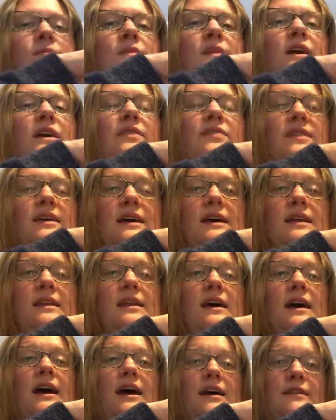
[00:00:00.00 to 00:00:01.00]
And then
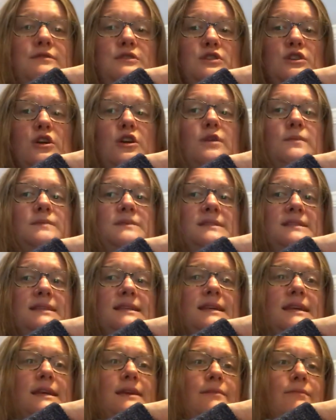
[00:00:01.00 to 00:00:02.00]
F sharp,
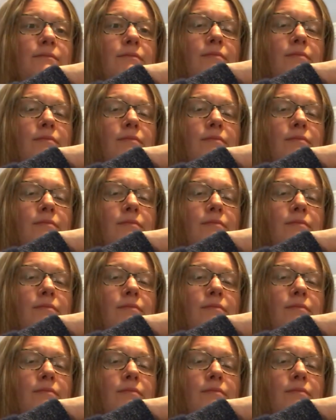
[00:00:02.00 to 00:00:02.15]
D.